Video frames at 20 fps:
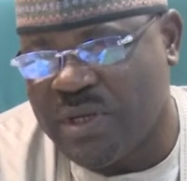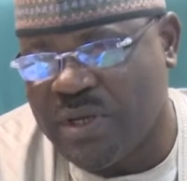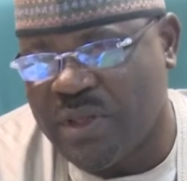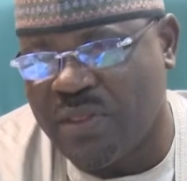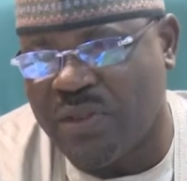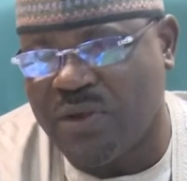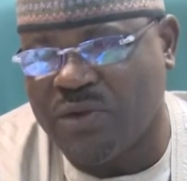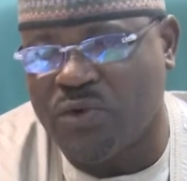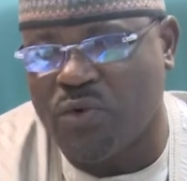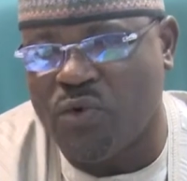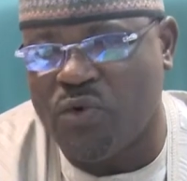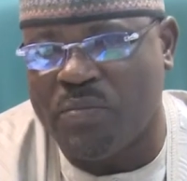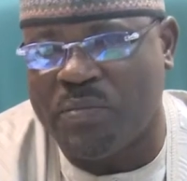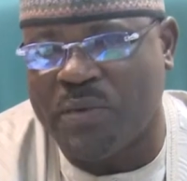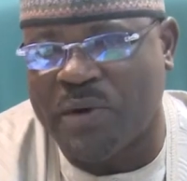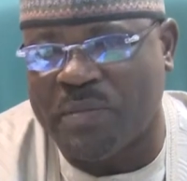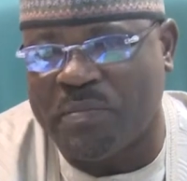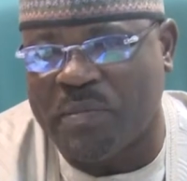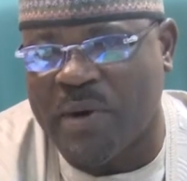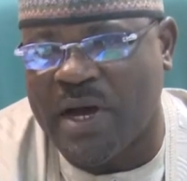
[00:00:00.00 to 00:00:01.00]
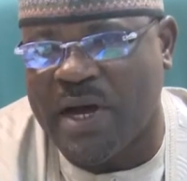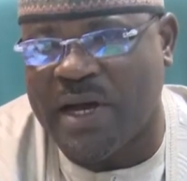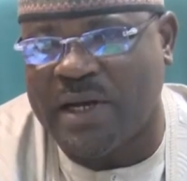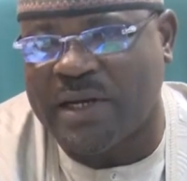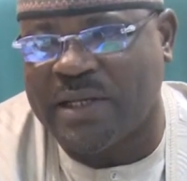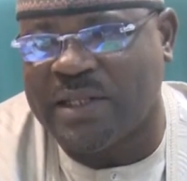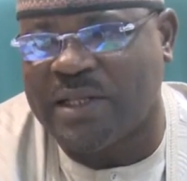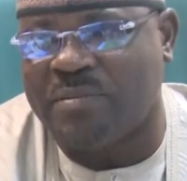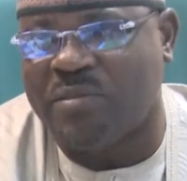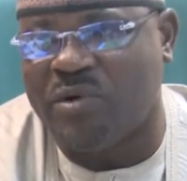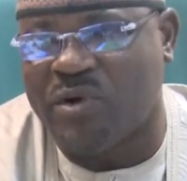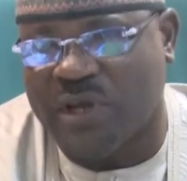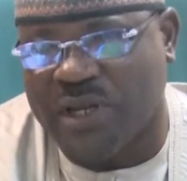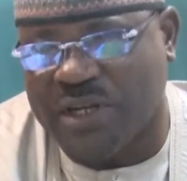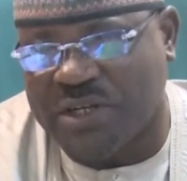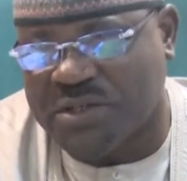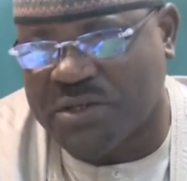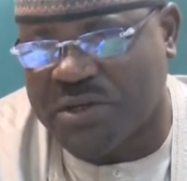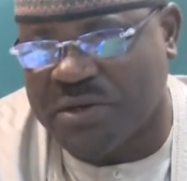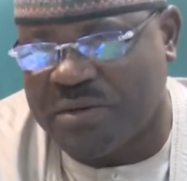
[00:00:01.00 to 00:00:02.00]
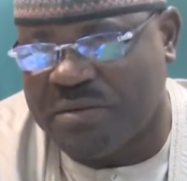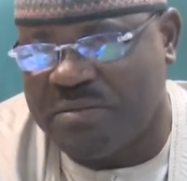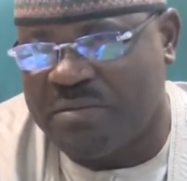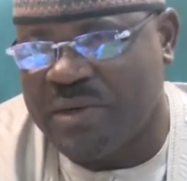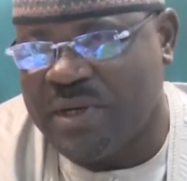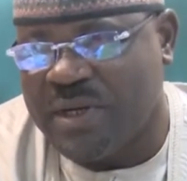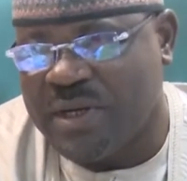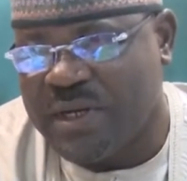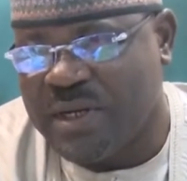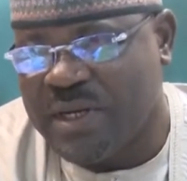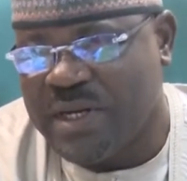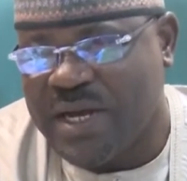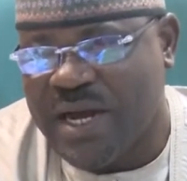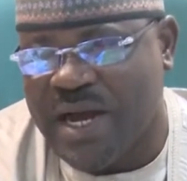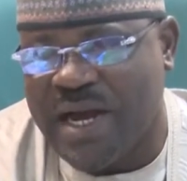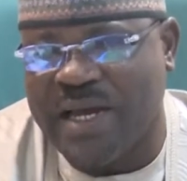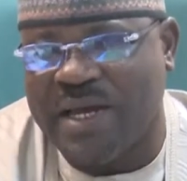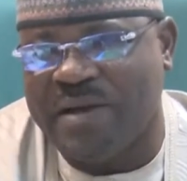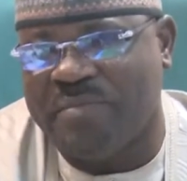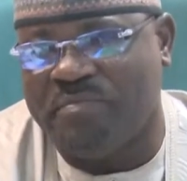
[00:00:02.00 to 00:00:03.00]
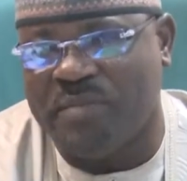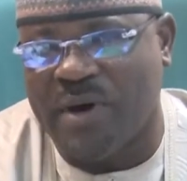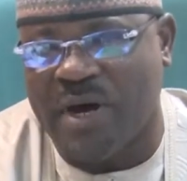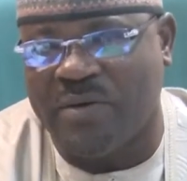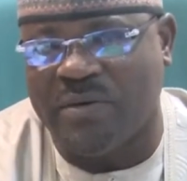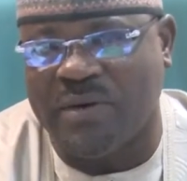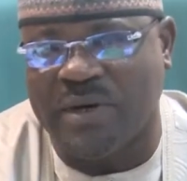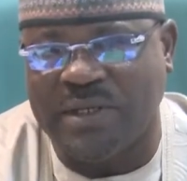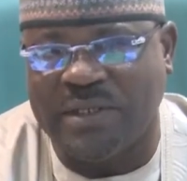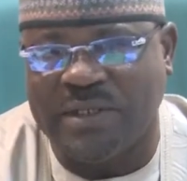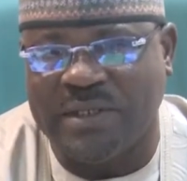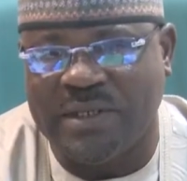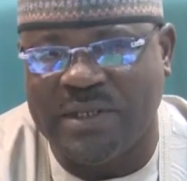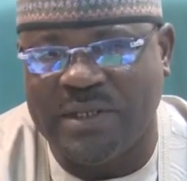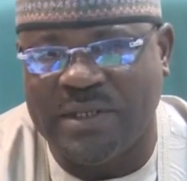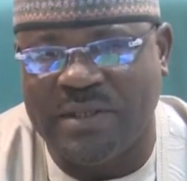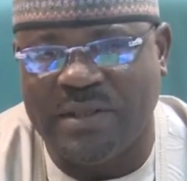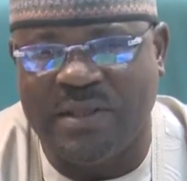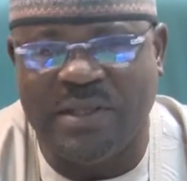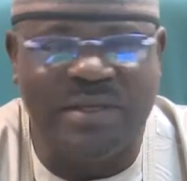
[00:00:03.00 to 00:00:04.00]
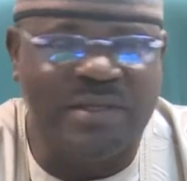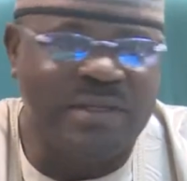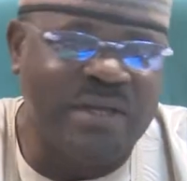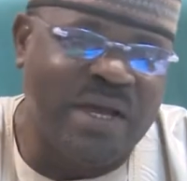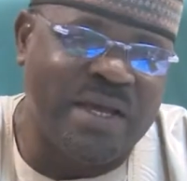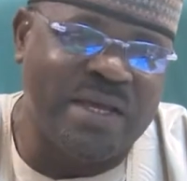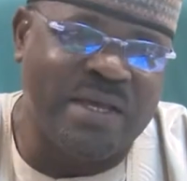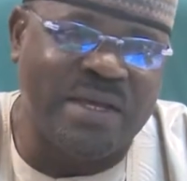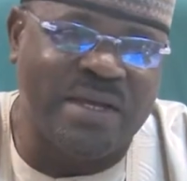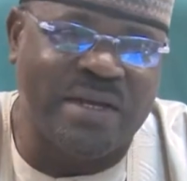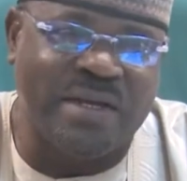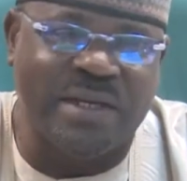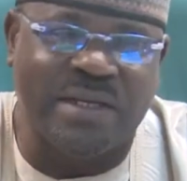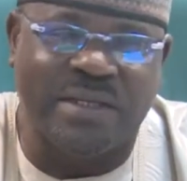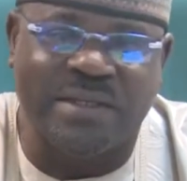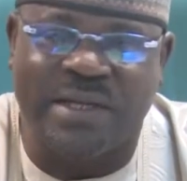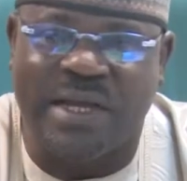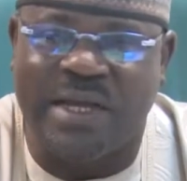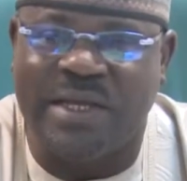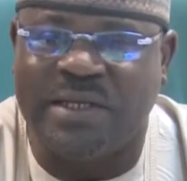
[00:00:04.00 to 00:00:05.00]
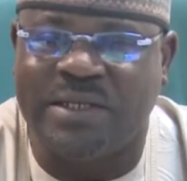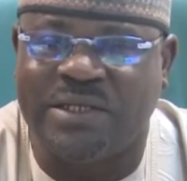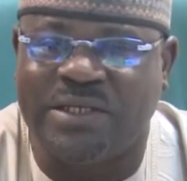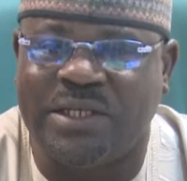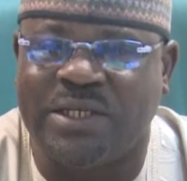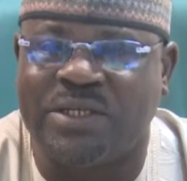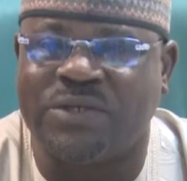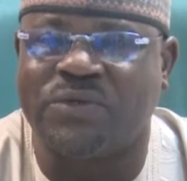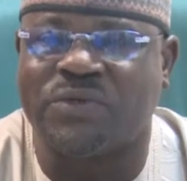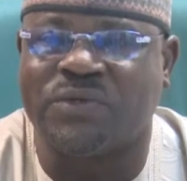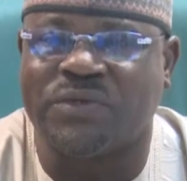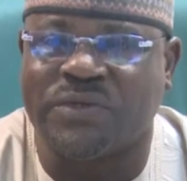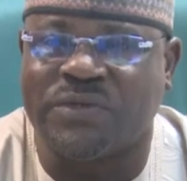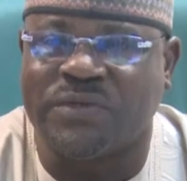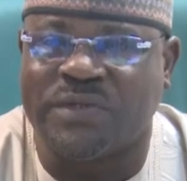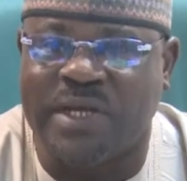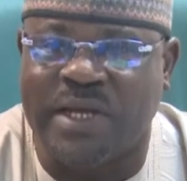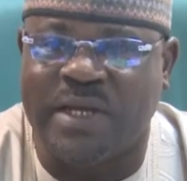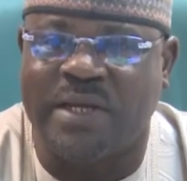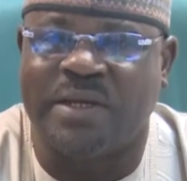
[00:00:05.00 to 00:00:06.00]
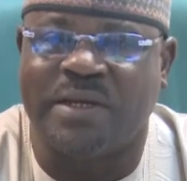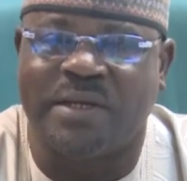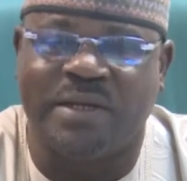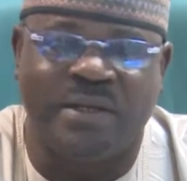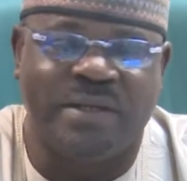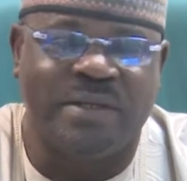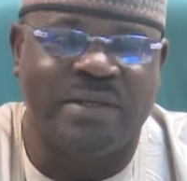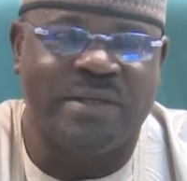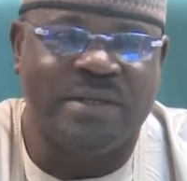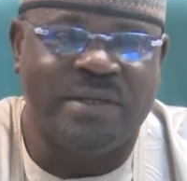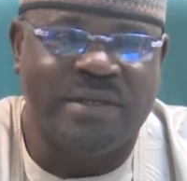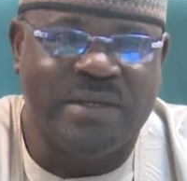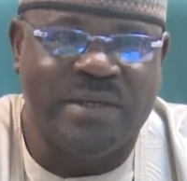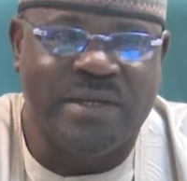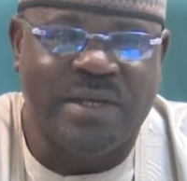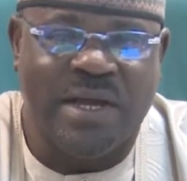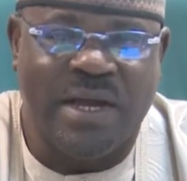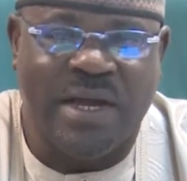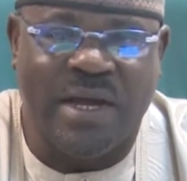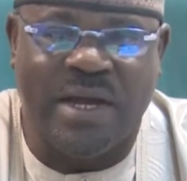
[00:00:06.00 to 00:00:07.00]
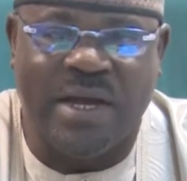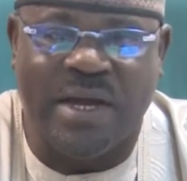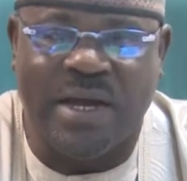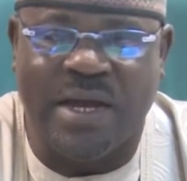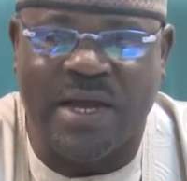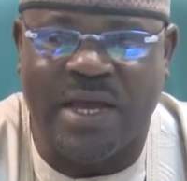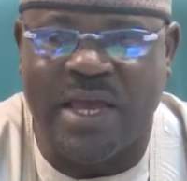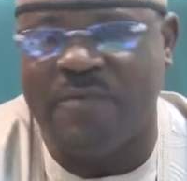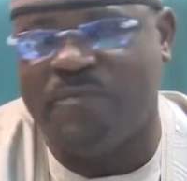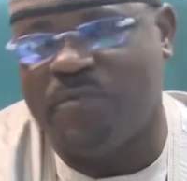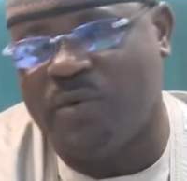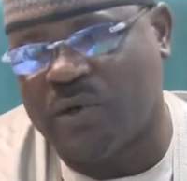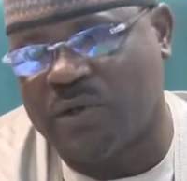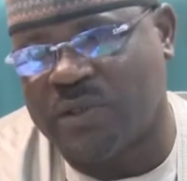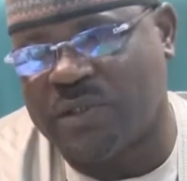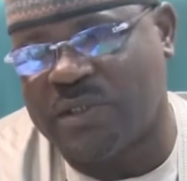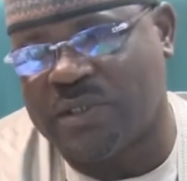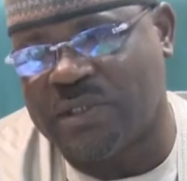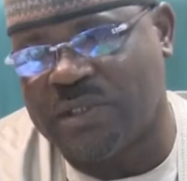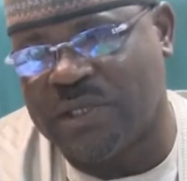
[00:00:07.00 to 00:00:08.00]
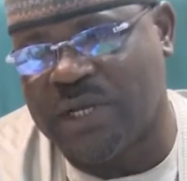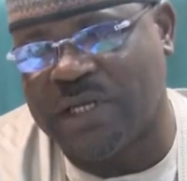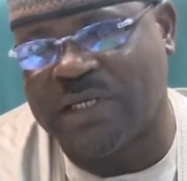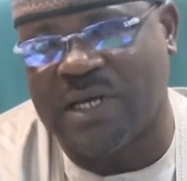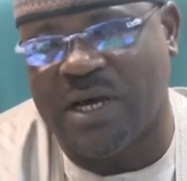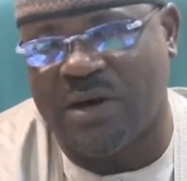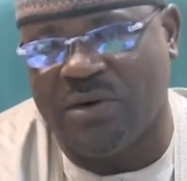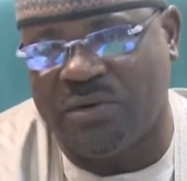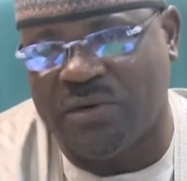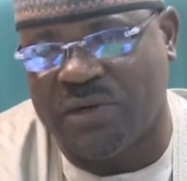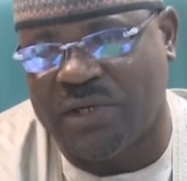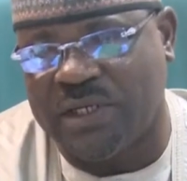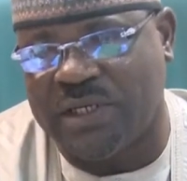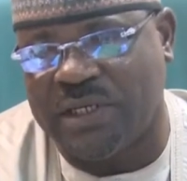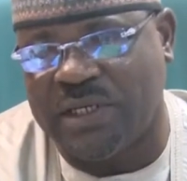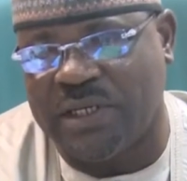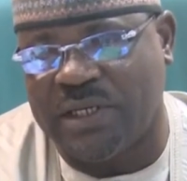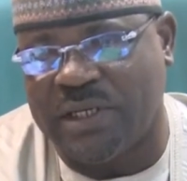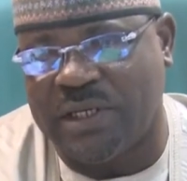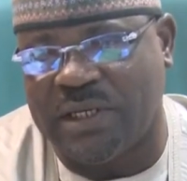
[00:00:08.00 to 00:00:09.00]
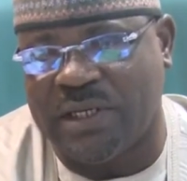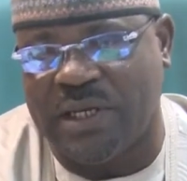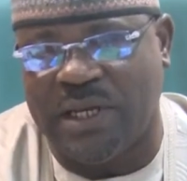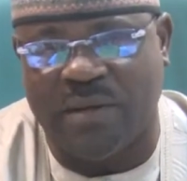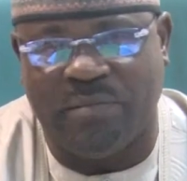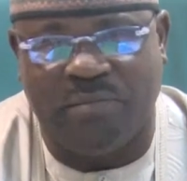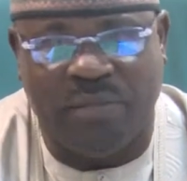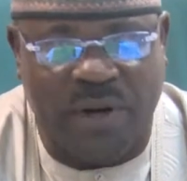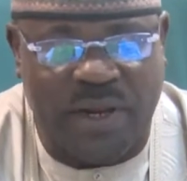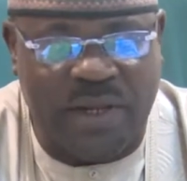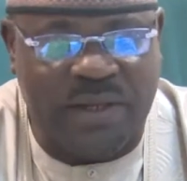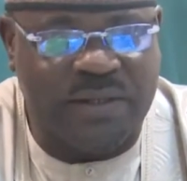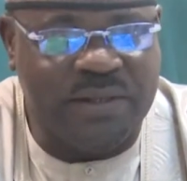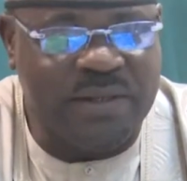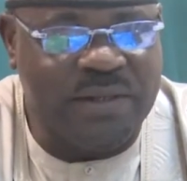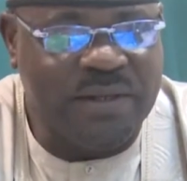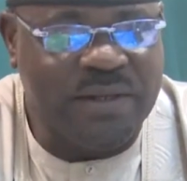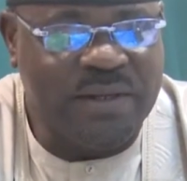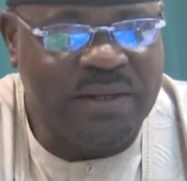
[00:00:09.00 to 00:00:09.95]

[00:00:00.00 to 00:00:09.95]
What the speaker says: those who prepare another vocation are empowered. These are areas I intend to sustain efforts that are already in their place.